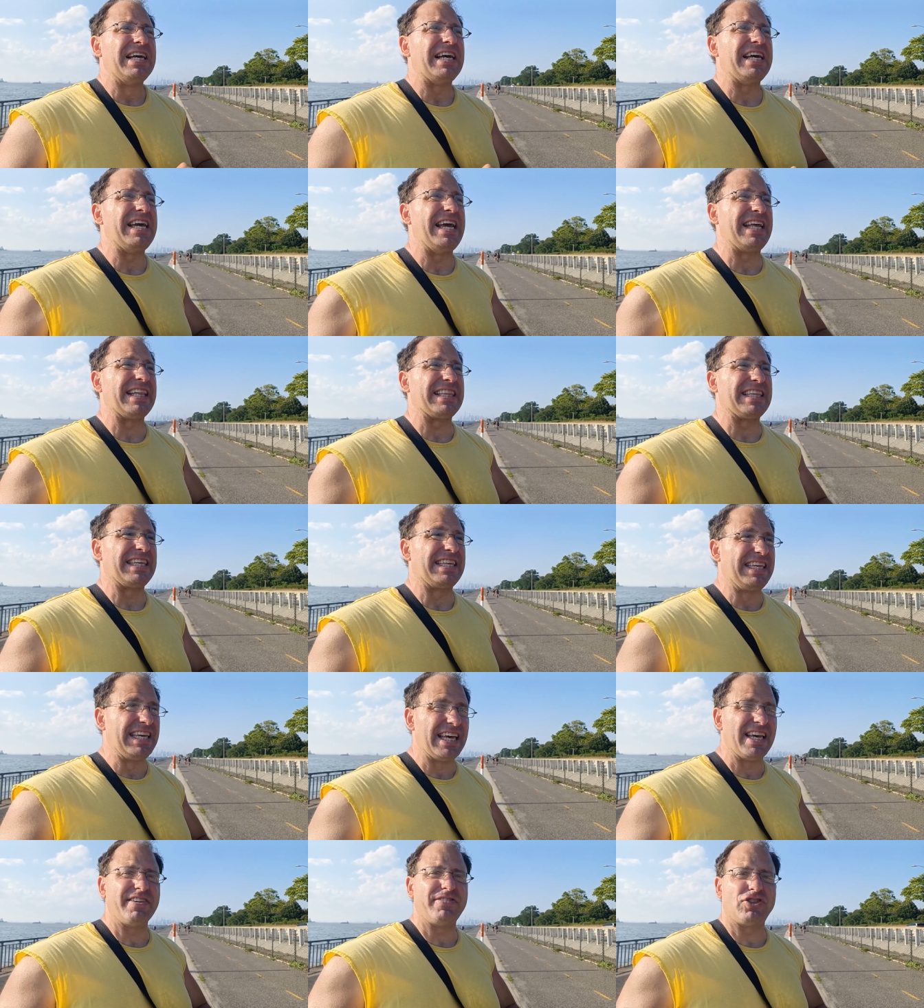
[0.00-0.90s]
It
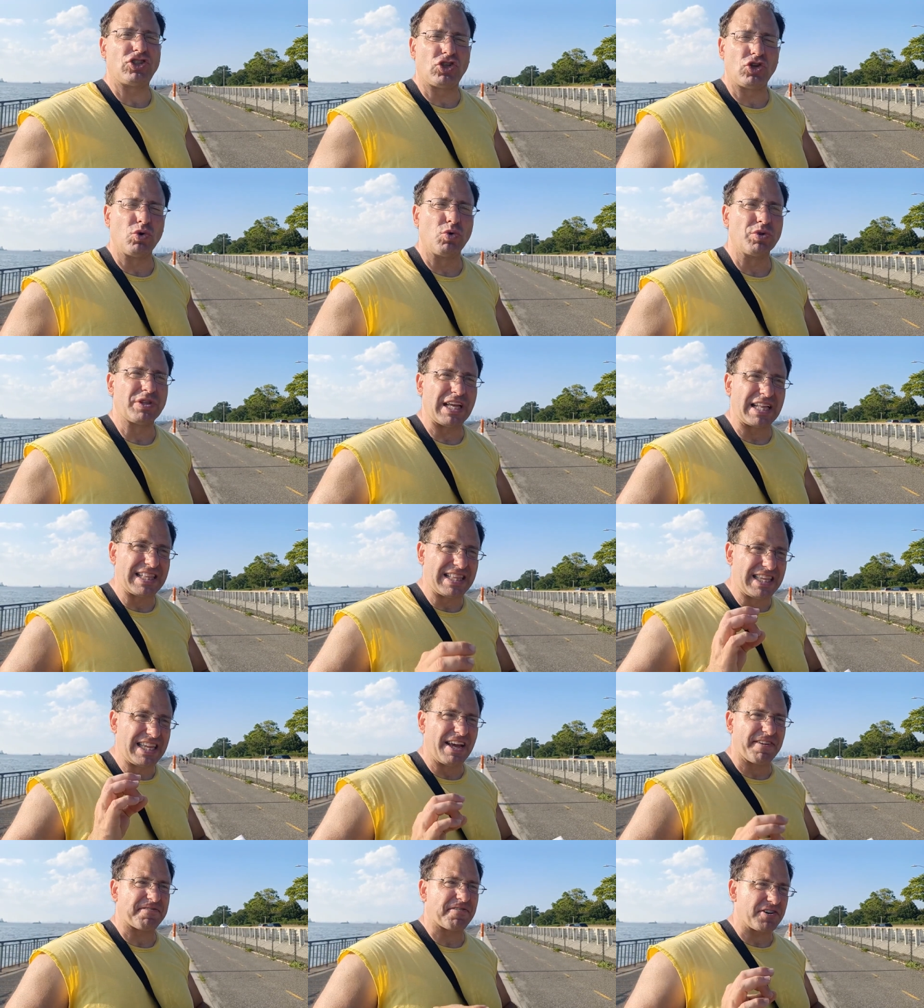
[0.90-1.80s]
gives you the
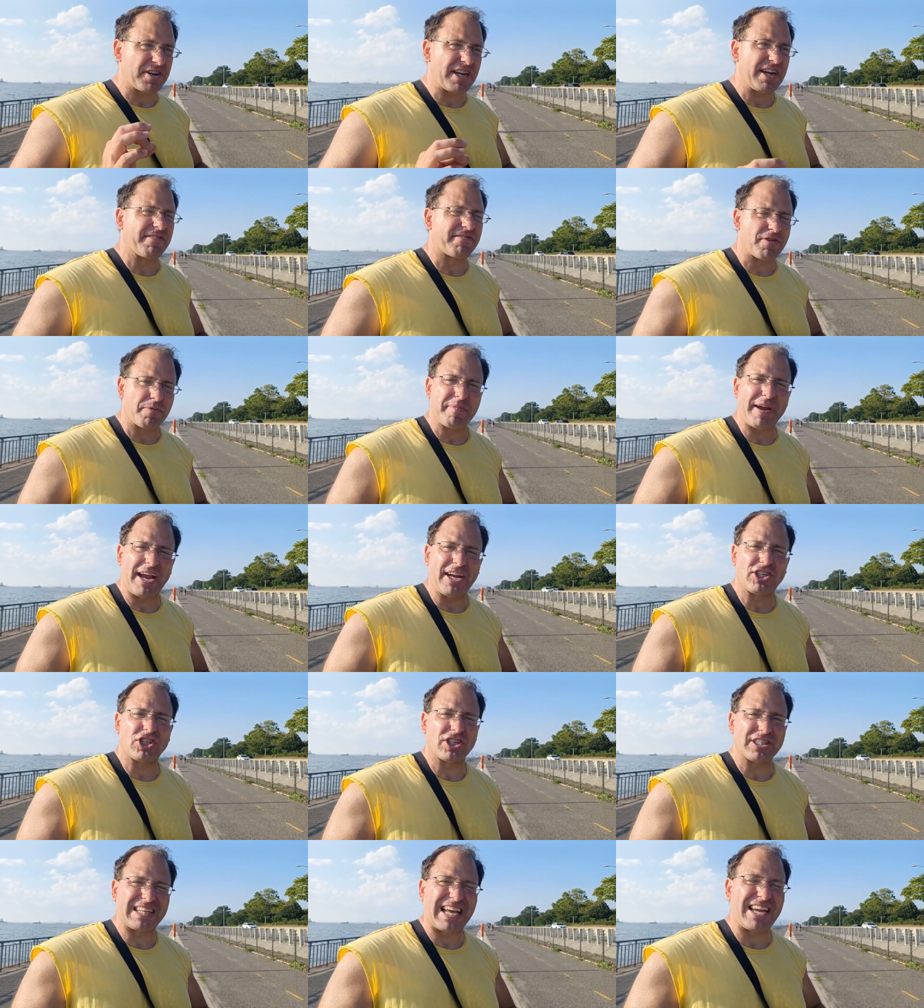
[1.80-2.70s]
different
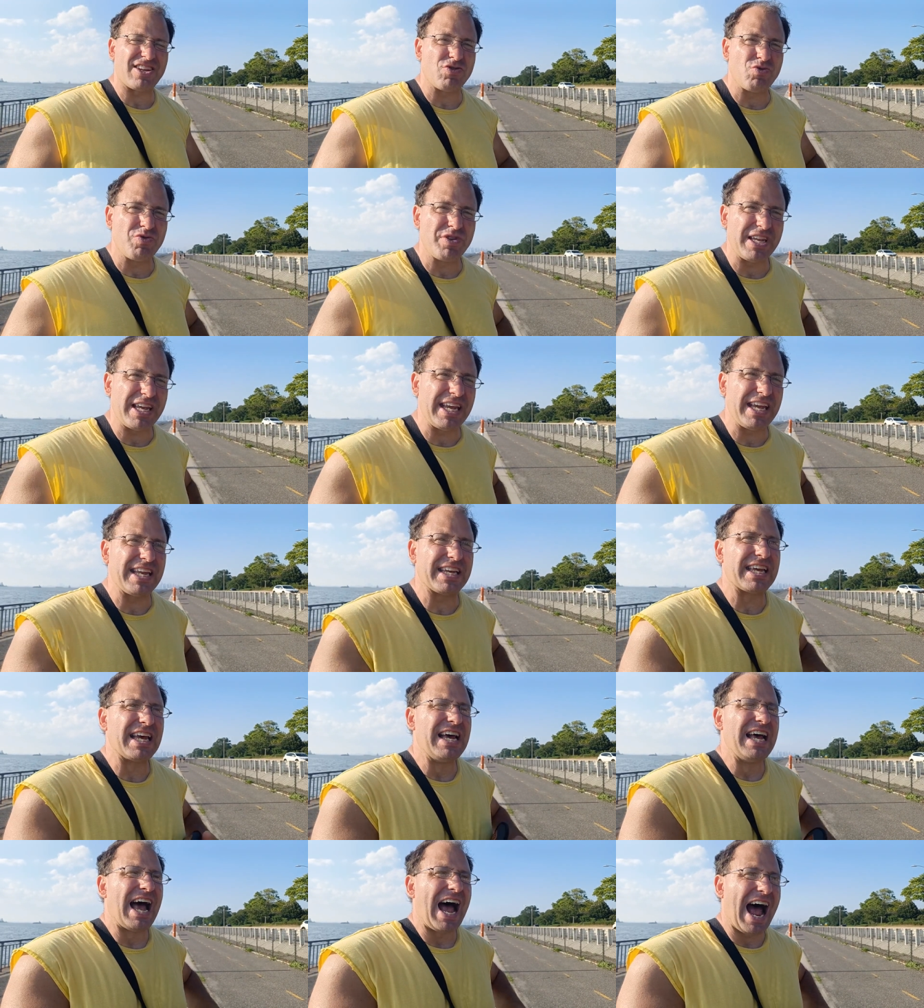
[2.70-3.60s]
information that you need
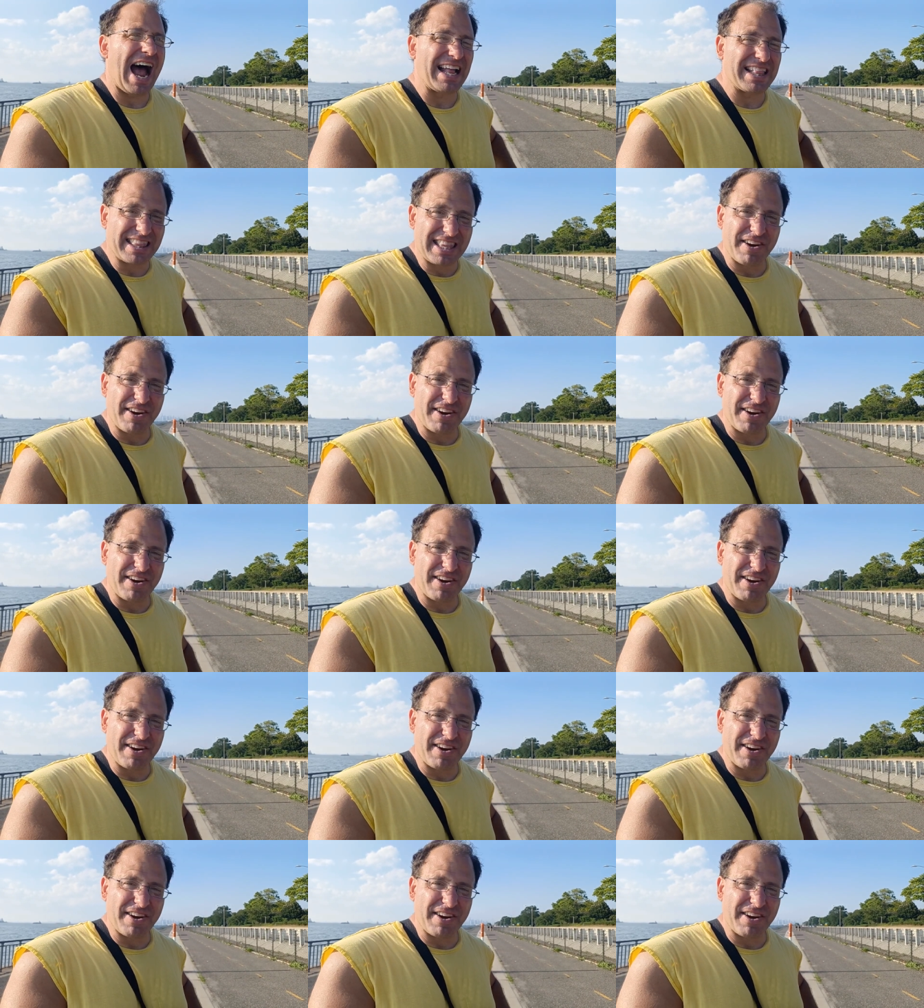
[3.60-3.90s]
at